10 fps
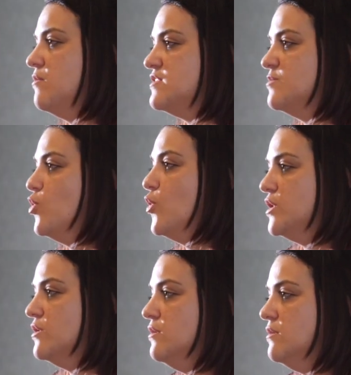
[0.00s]
support
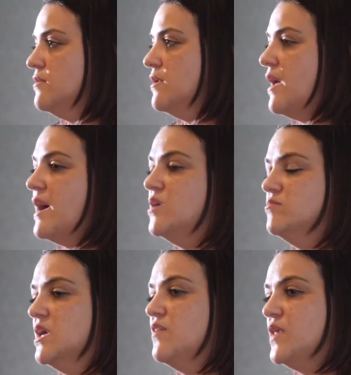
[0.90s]
you
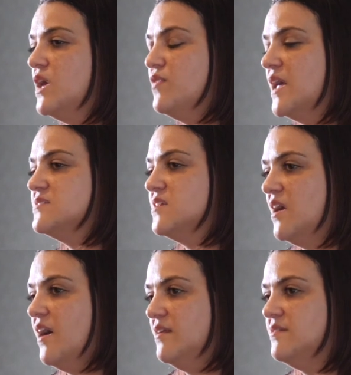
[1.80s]
if that's the
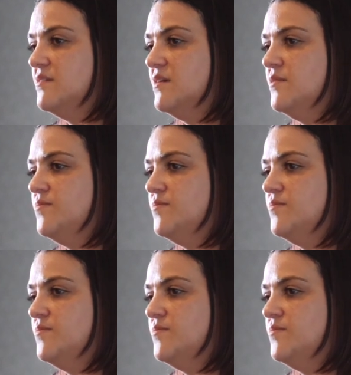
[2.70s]
case.